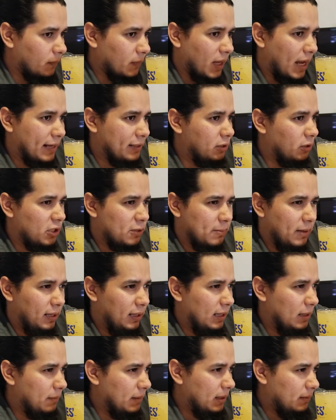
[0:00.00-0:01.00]
I don't smell
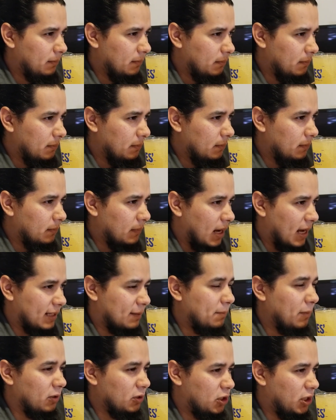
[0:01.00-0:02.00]
lemon. I
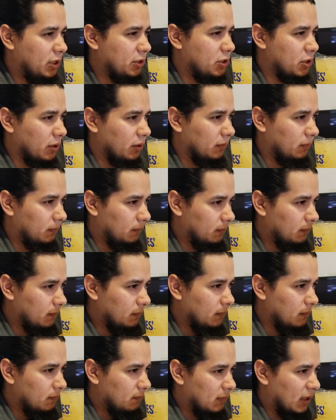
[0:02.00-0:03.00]
smell ginger.
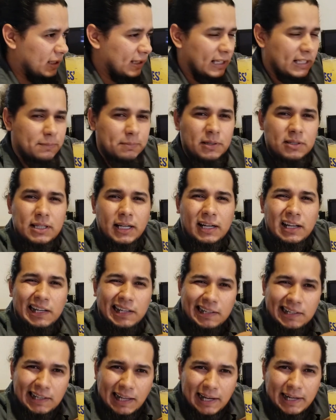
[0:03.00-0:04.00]
It smells like a
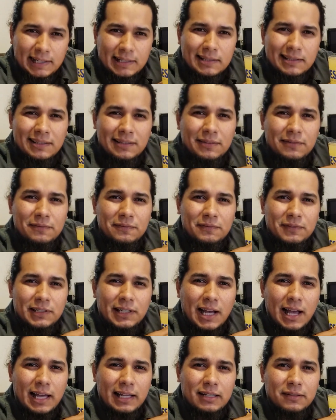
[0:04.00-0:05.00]
light
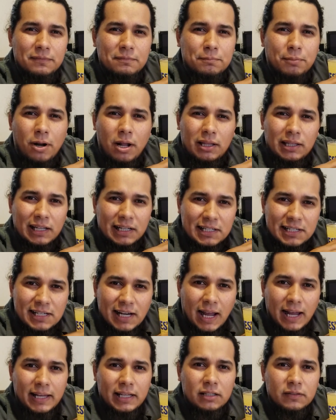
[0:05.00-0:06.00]
kind of probably a
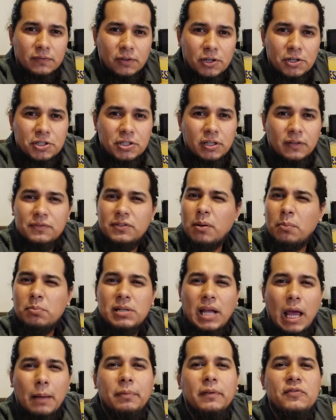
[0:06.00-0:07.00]
diet version of some
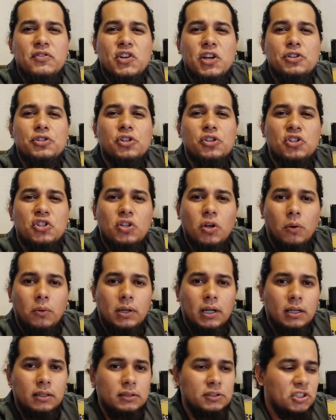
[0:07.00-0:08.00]
type of ginger
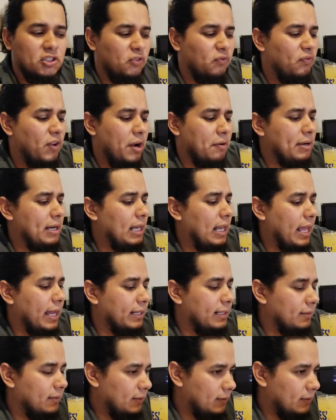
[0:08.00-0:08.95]
soda, just very light.